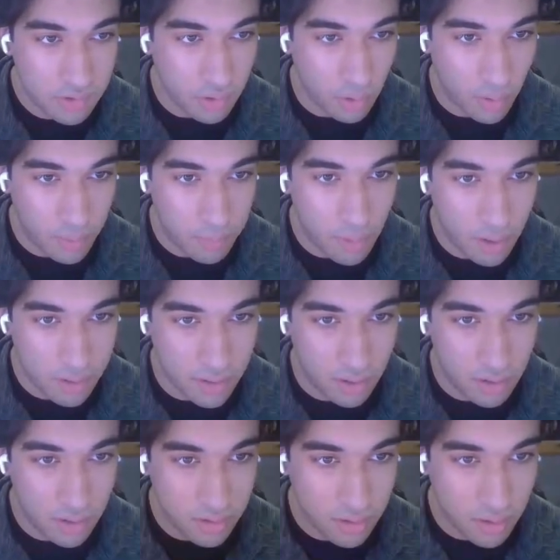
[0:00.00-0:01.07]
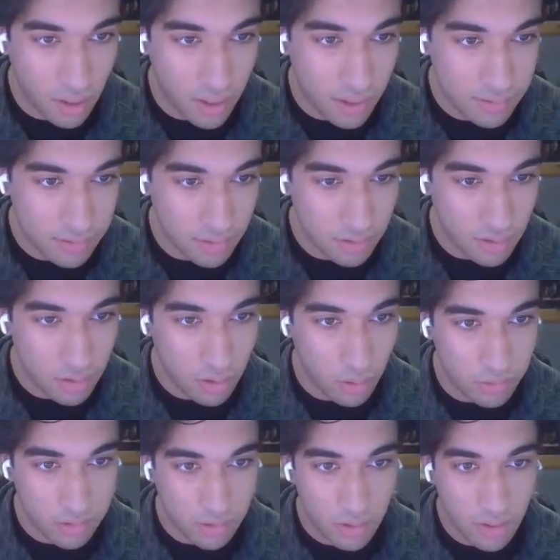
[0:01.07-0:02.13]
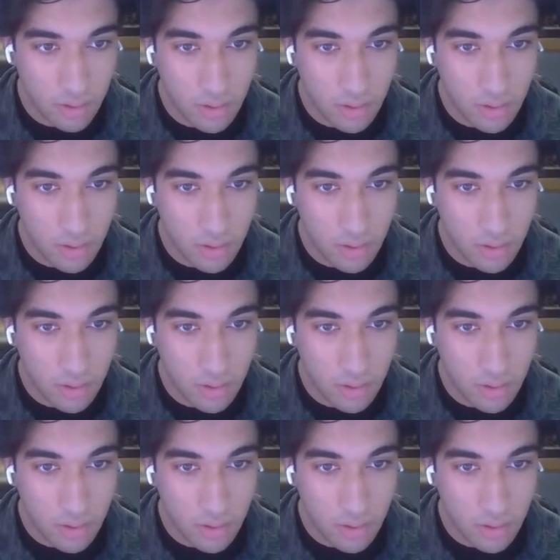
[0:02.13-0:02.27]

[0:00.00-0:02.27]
So I marked out London highs, London lows.